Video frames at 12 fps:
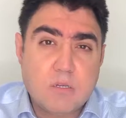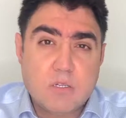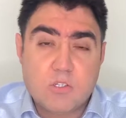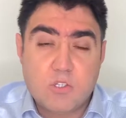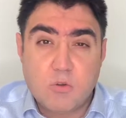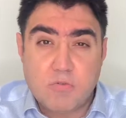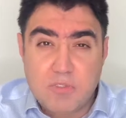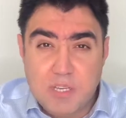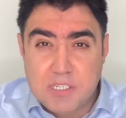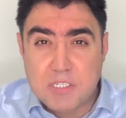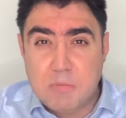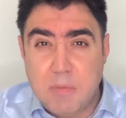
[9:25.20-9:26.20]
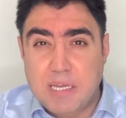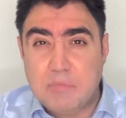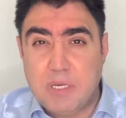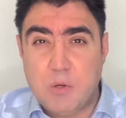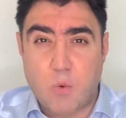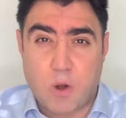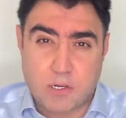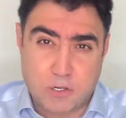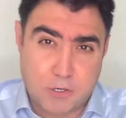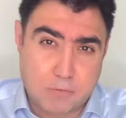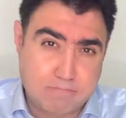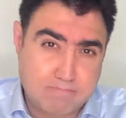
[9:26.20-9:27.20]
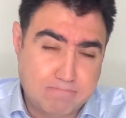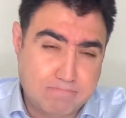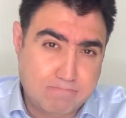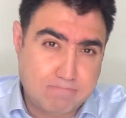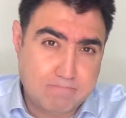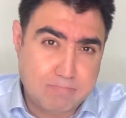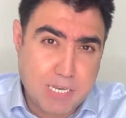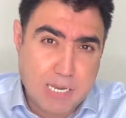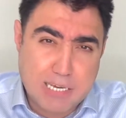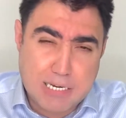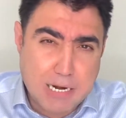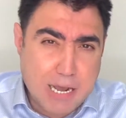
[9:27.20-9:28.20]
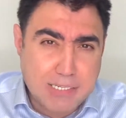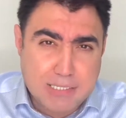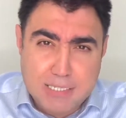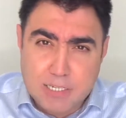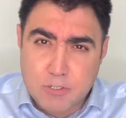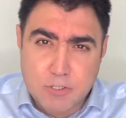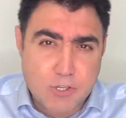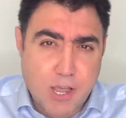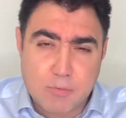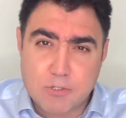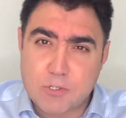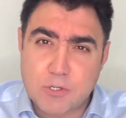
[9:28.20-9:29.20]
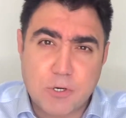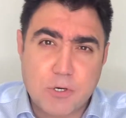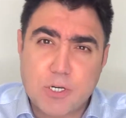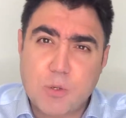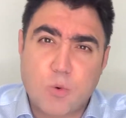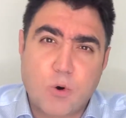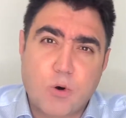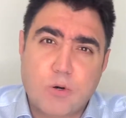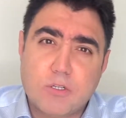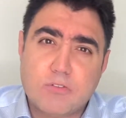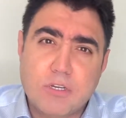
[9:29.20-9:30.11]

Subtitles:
So this made me wonder. In an ideal cybersecurity world,